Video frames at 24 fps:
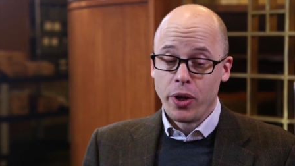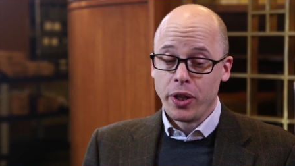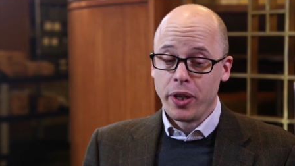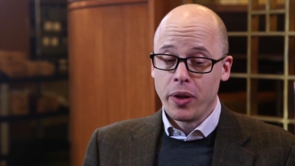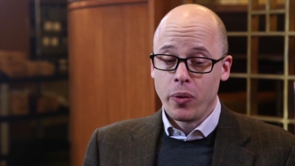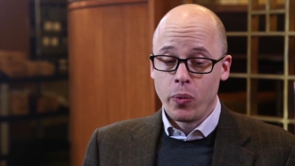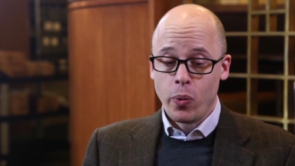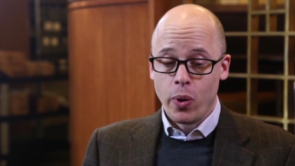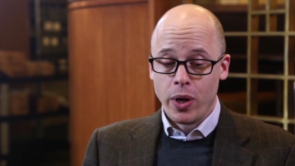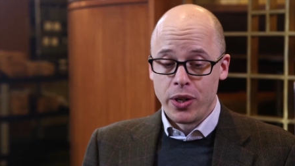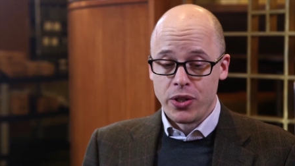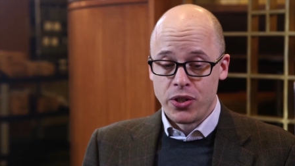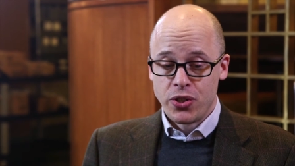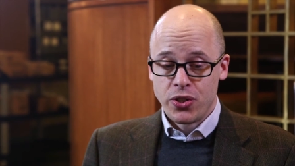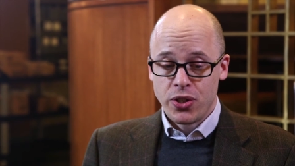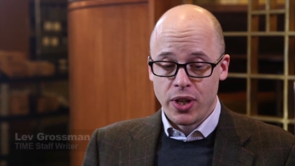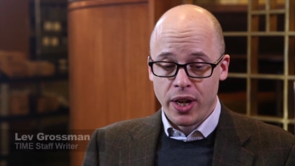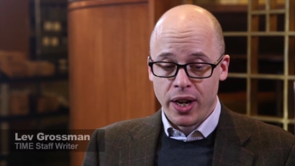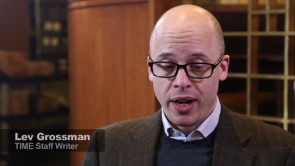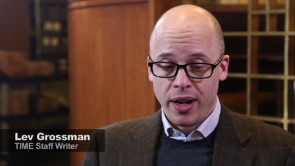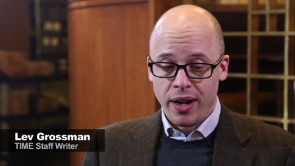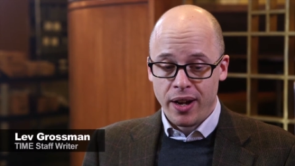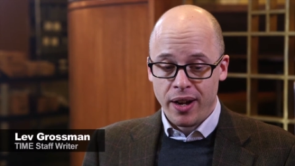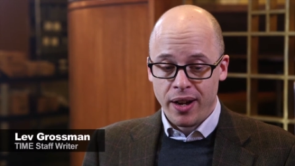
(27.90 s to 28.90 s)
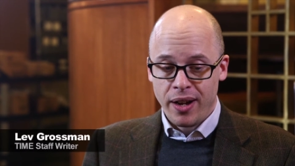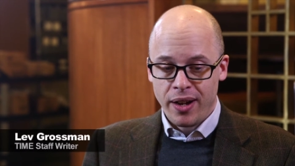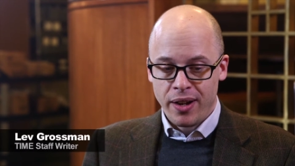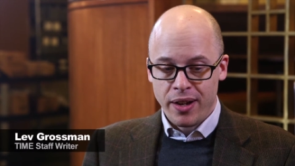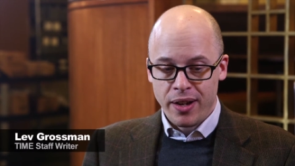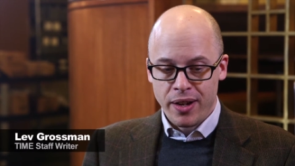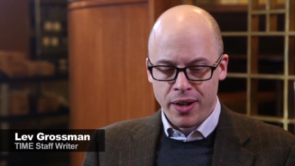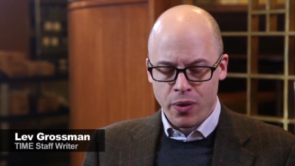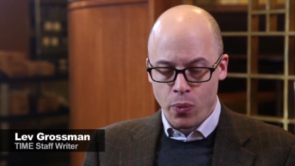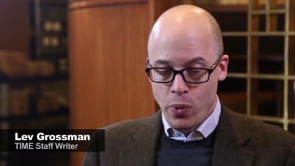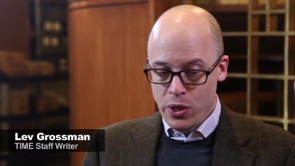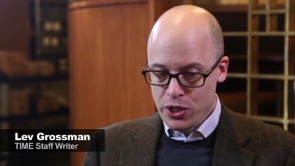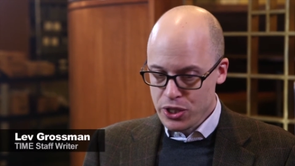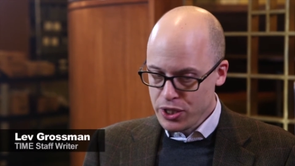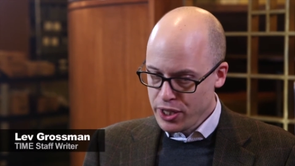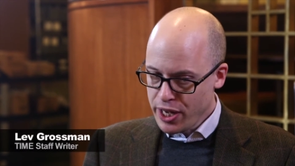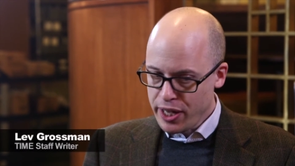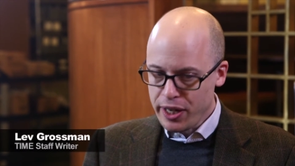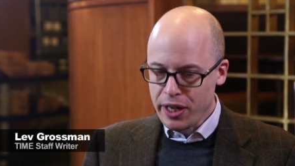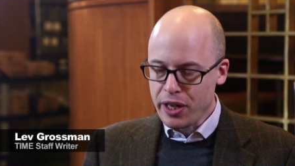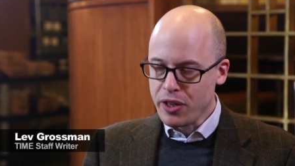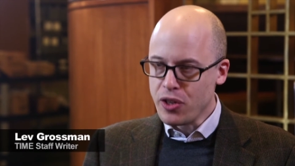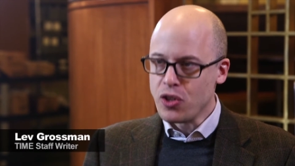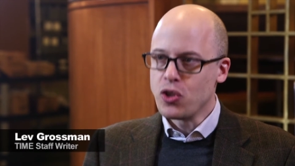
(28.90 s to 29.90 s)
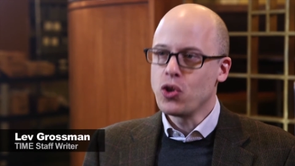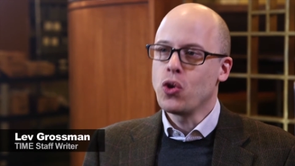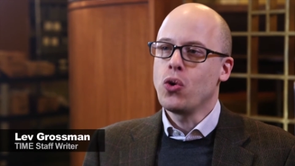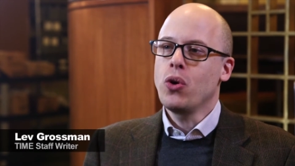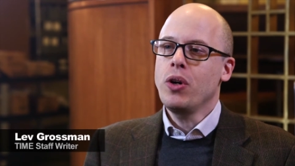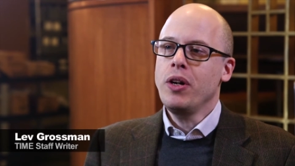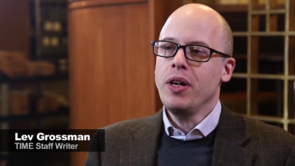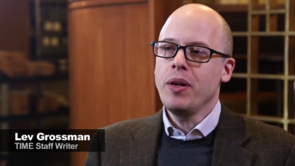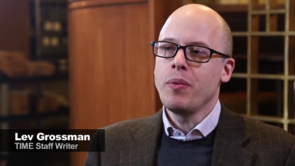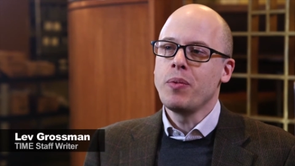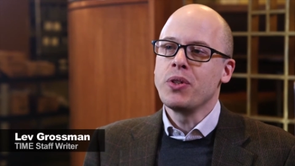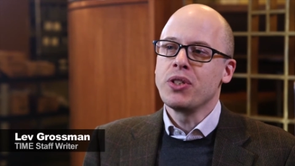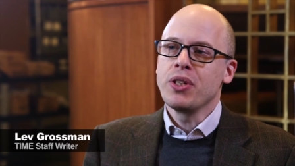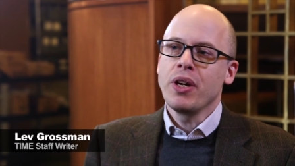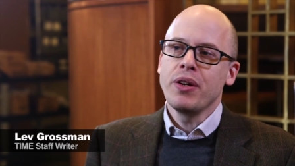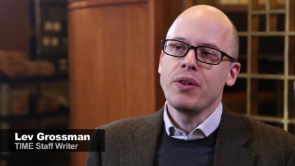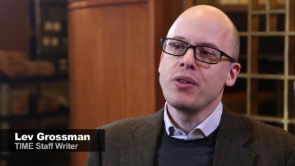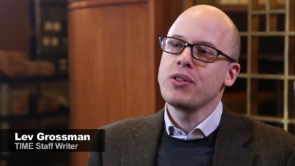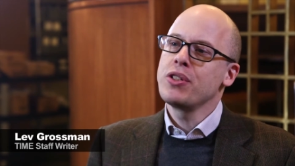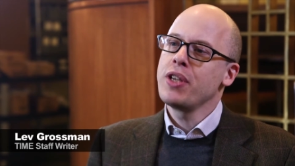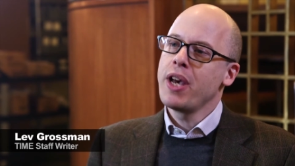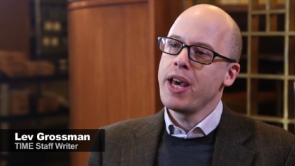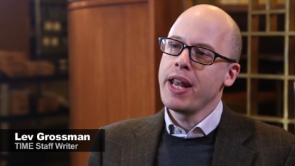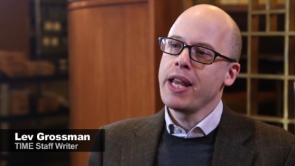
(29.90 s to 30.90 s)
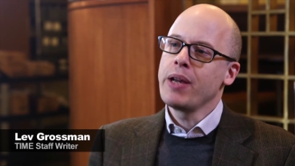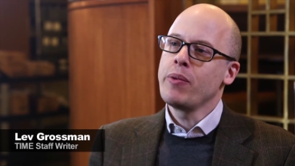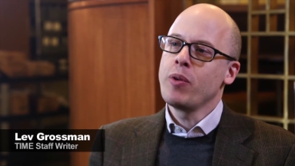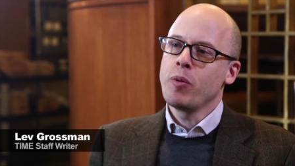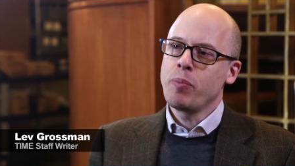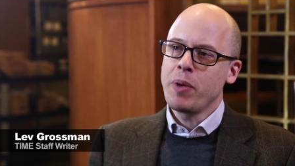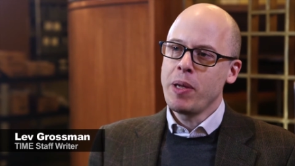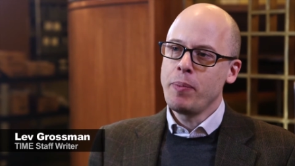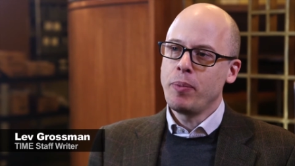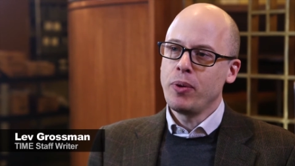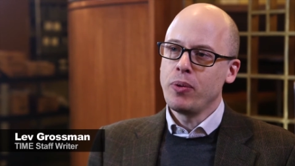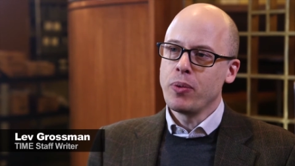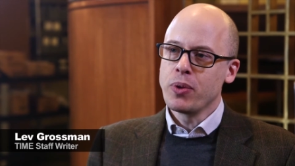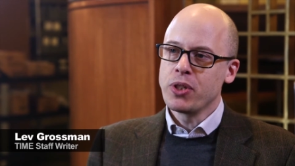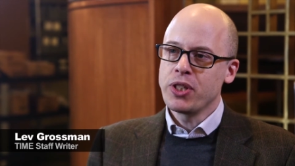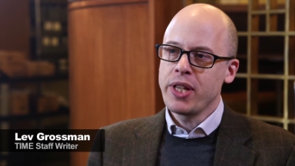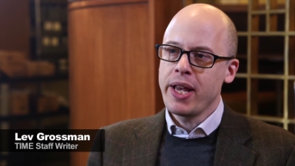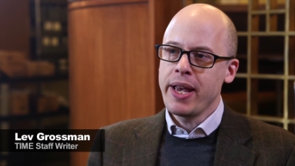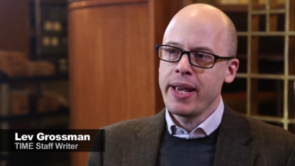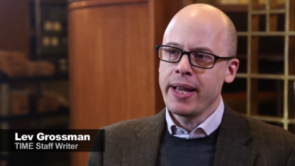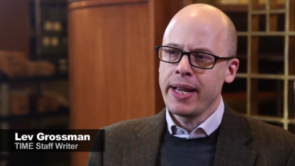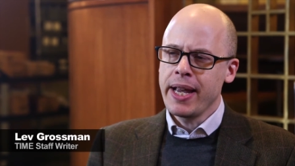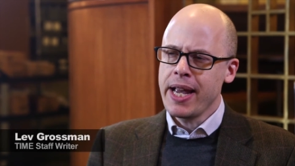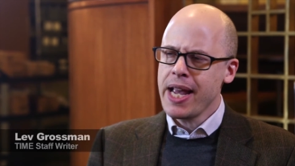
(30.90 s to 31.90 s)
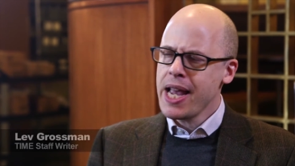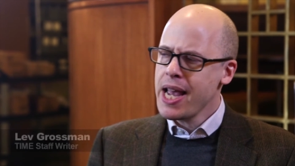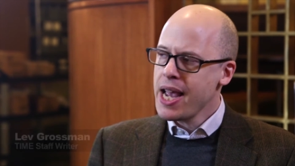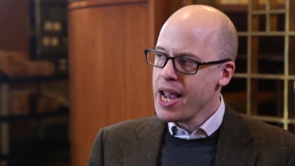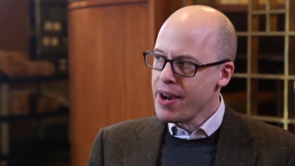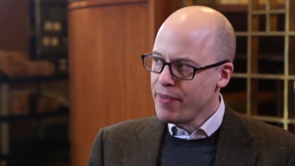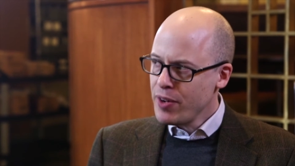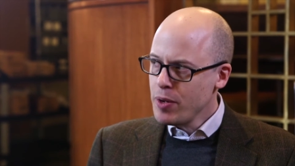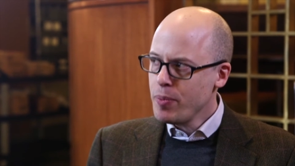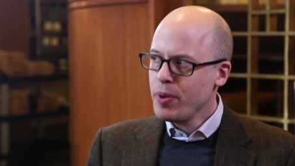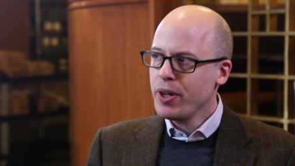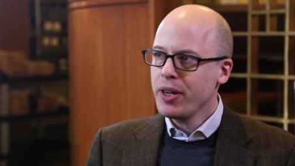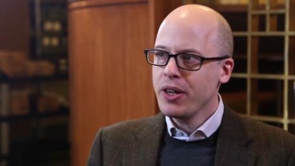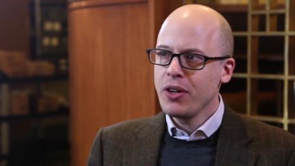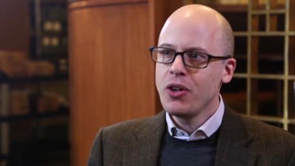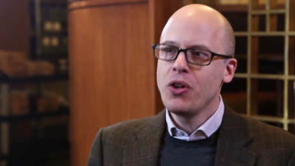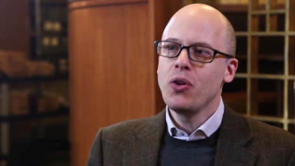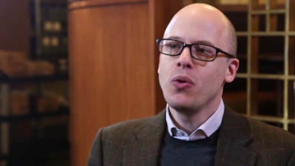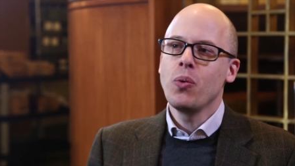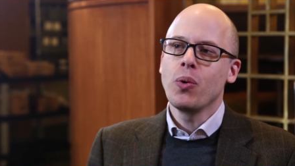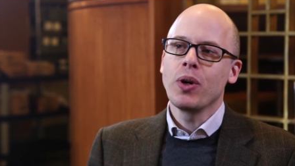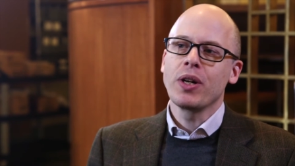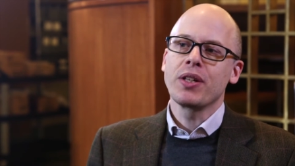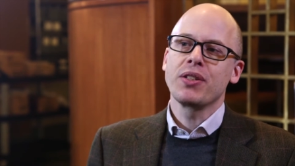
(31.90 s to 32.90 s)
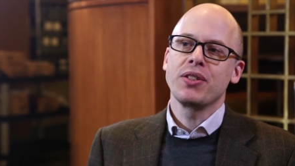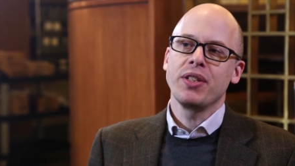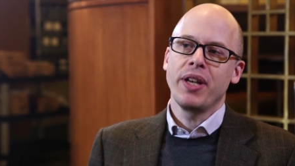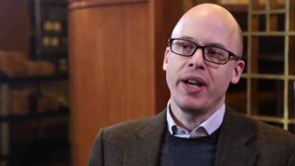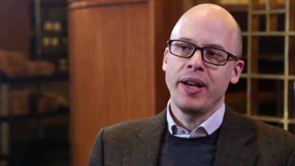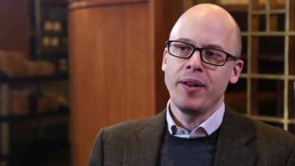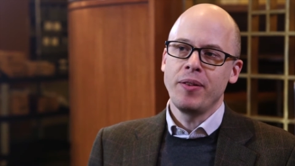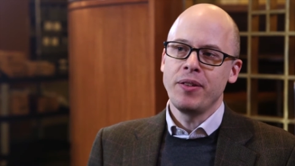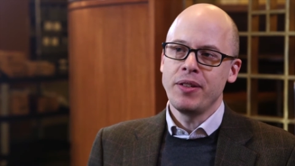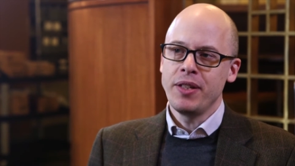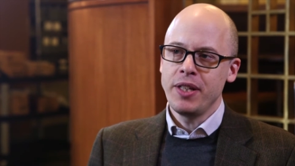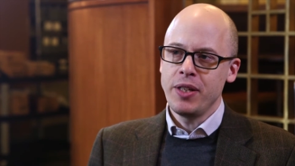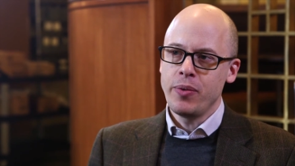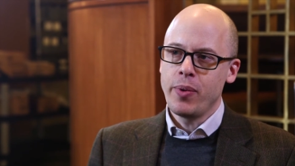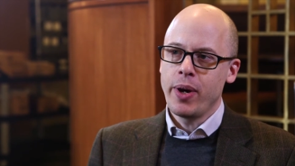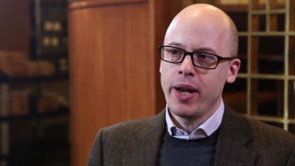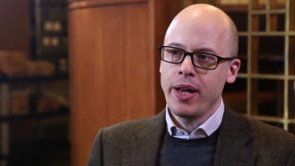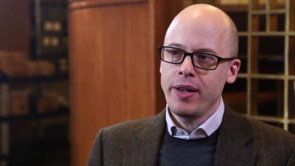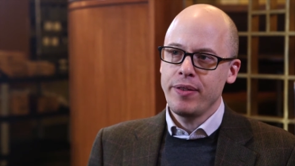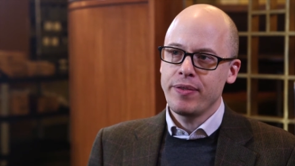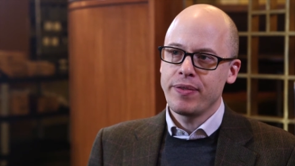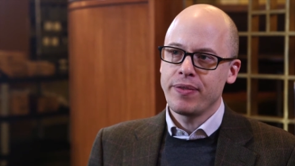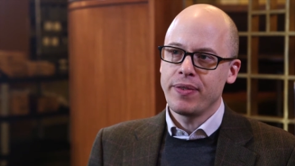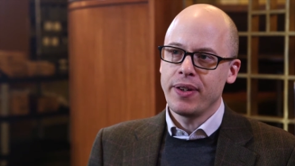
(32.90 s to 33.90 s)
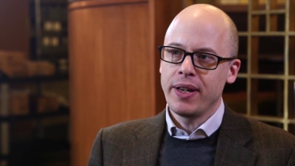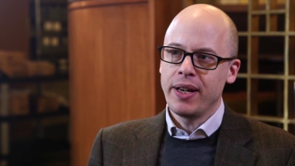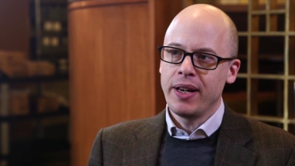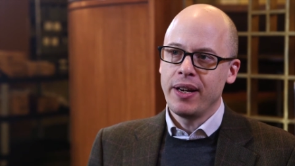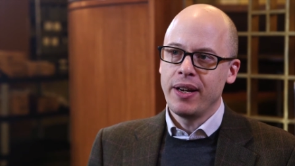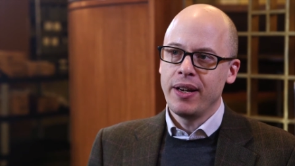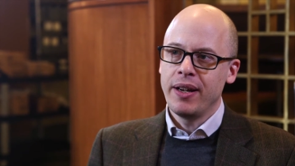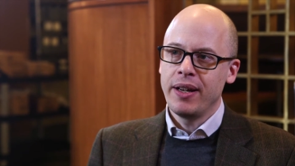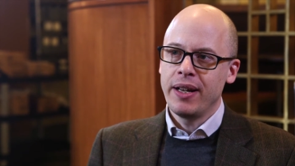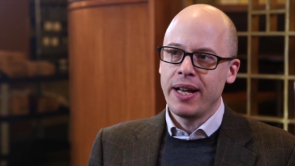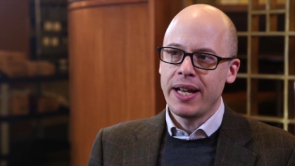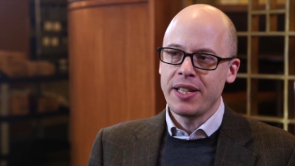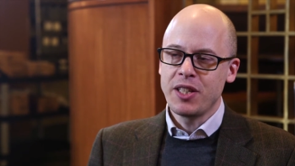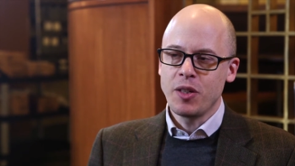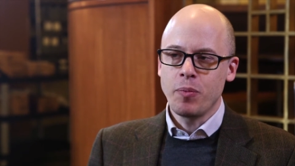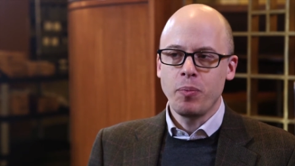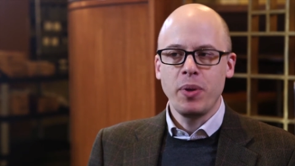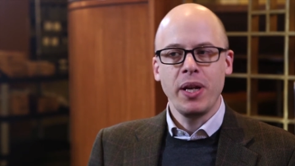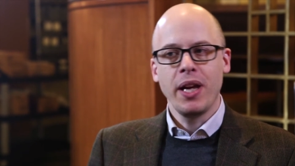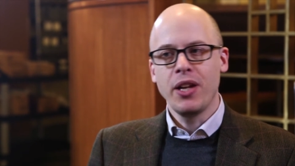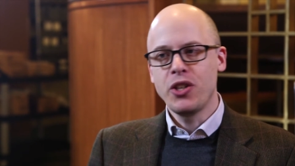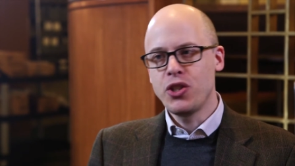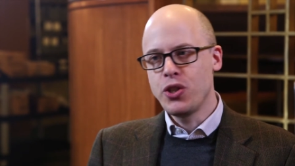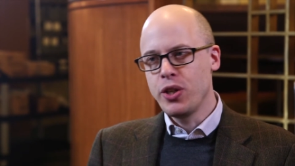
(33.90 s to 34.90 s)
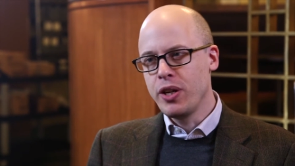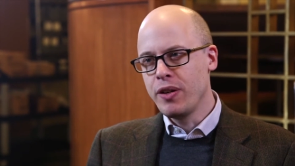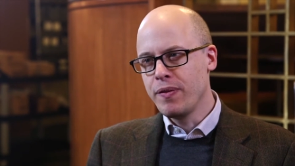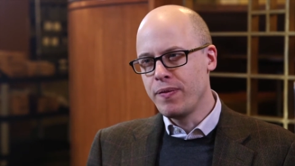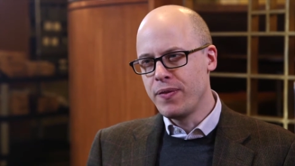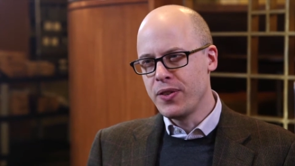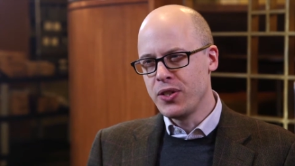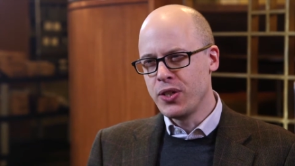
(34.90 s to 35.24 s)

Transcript: really was uh, it wasn't getting in the door. It was understanding what people were saying. Everybody who works at D-Wave uh, has a PhD in